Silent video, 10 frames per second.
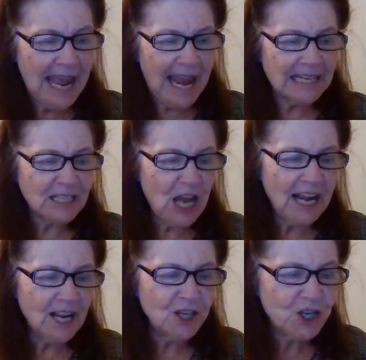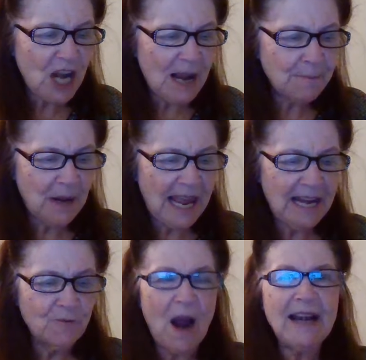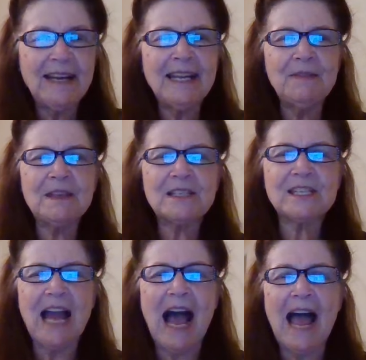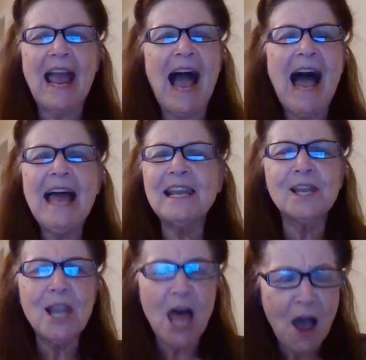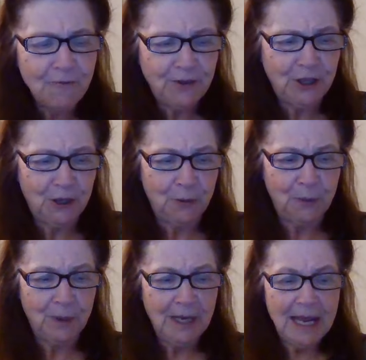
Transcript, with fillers: It's like a jet plane riding in the sky. I love you.